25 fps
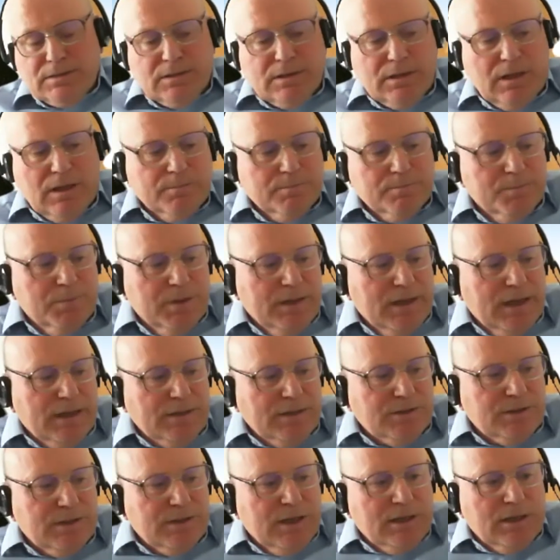to that
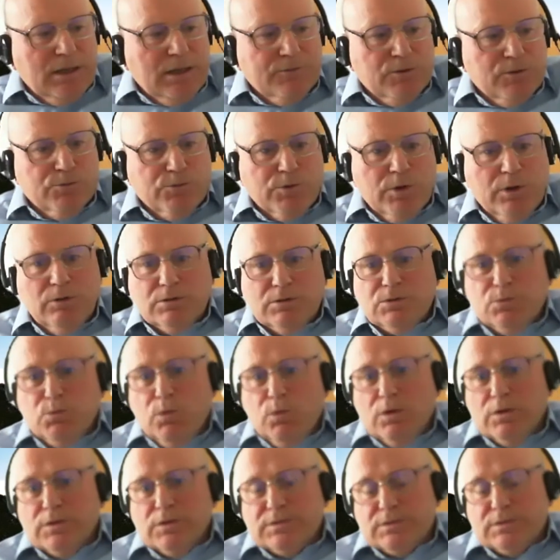PhD I never wrote
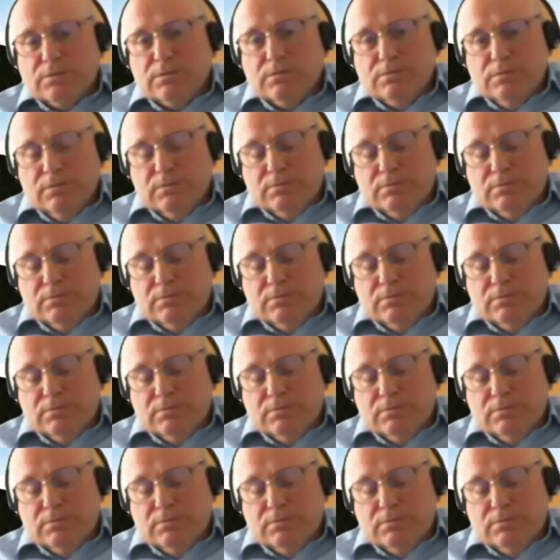was